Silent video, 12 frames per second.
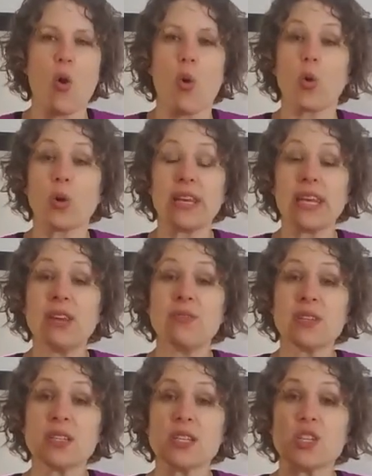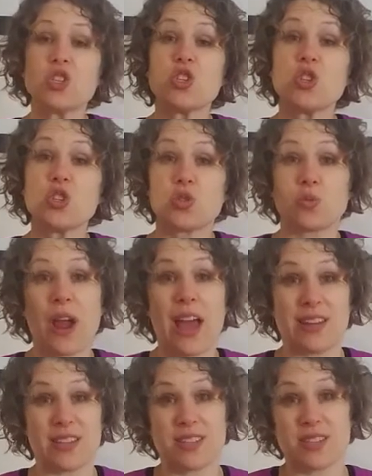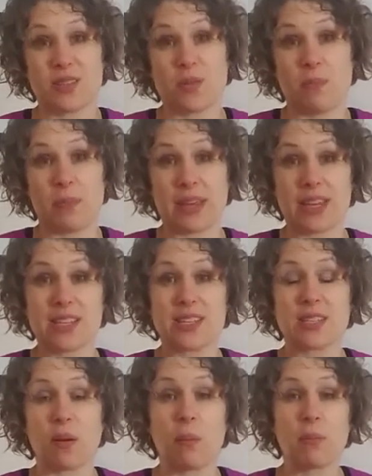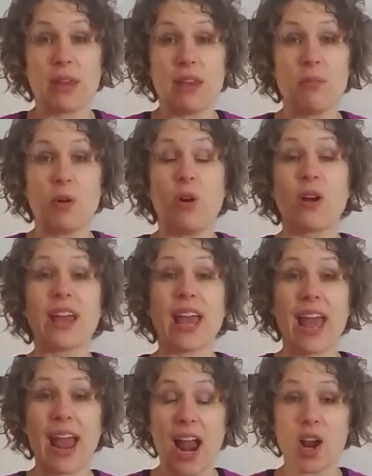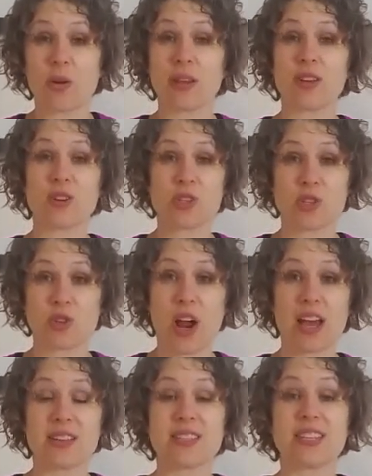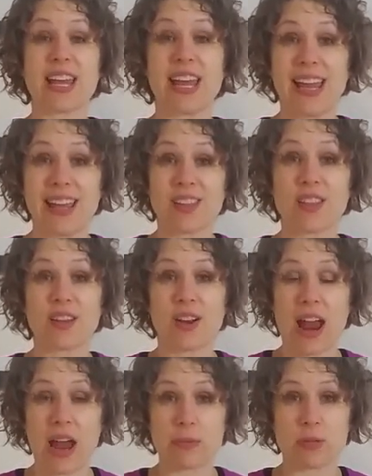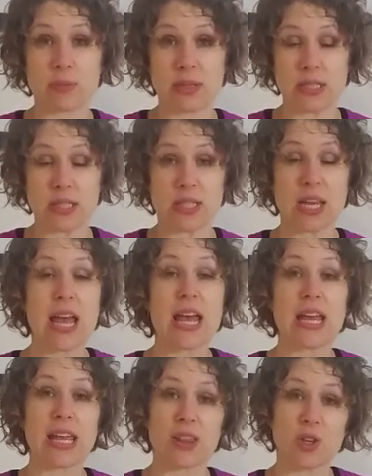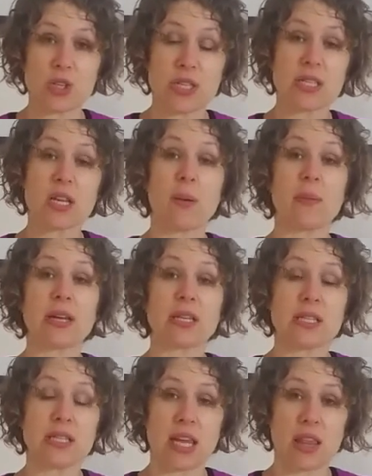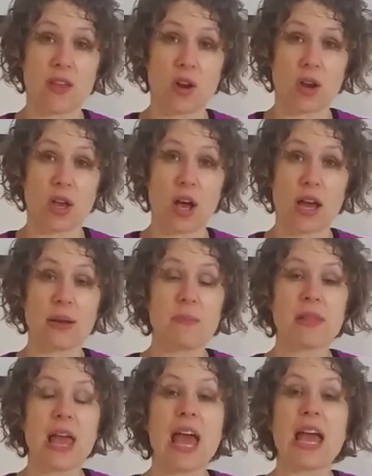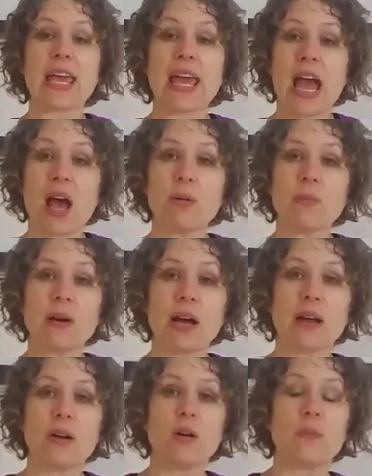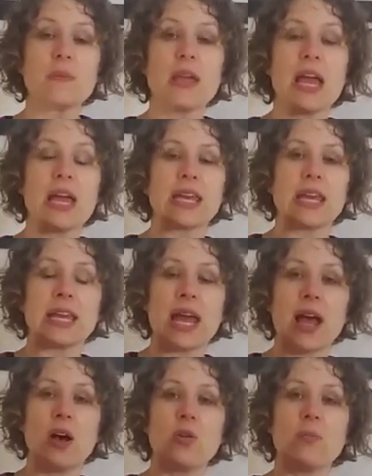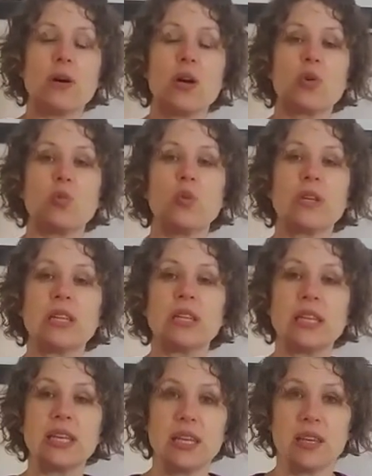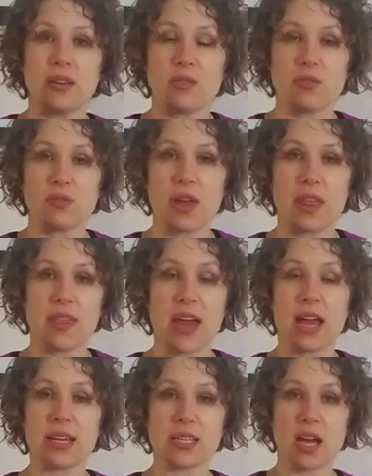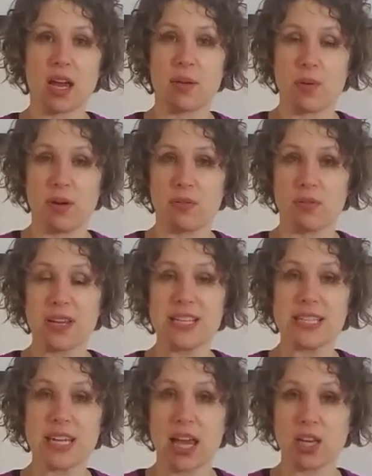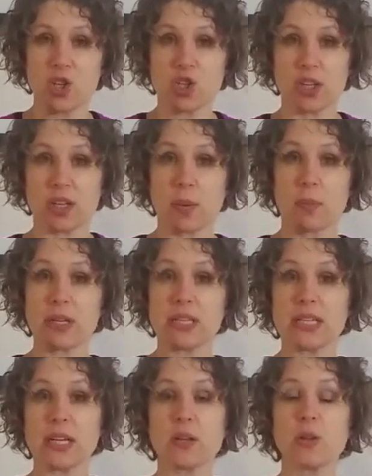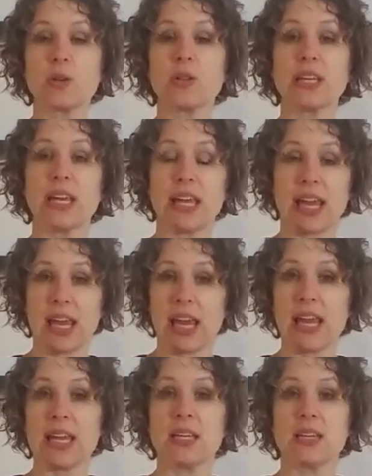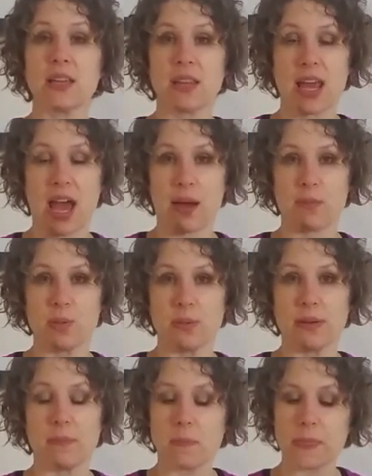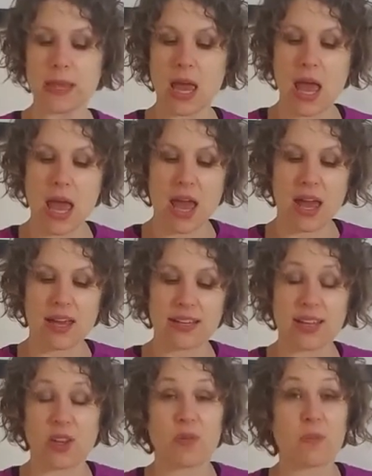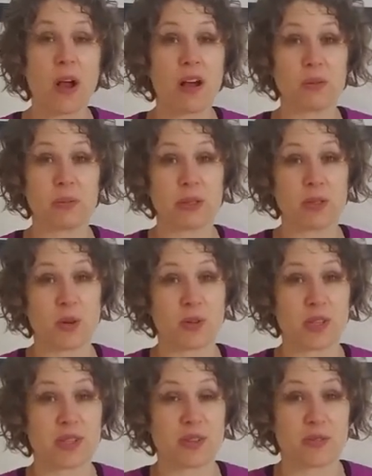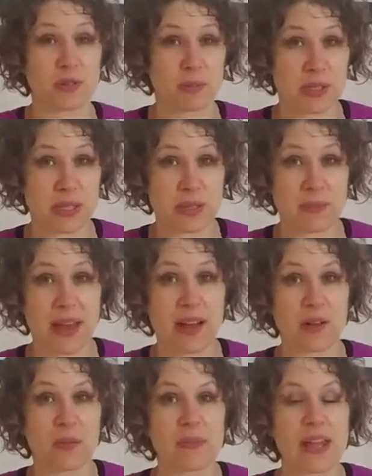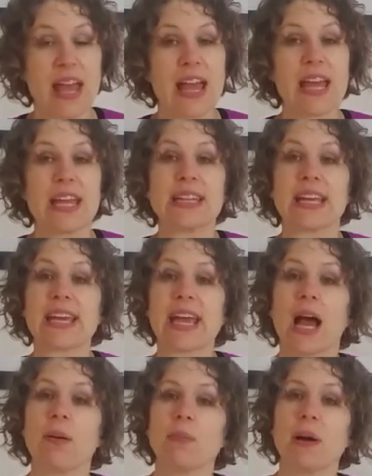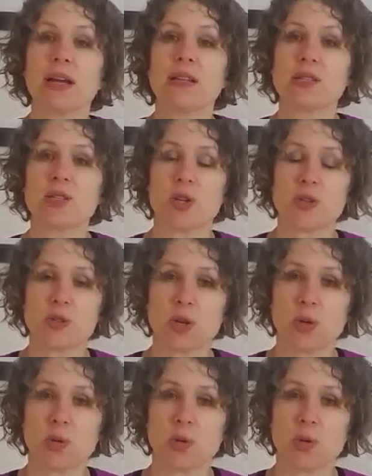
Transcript: or even stress, because some people carry their stress in their abdomens, in their stomachs, in their gut. Chamomile can help relieve that type of tension, particularly in the abdomen. Now, you've probably noticed from the smell that chamomile is also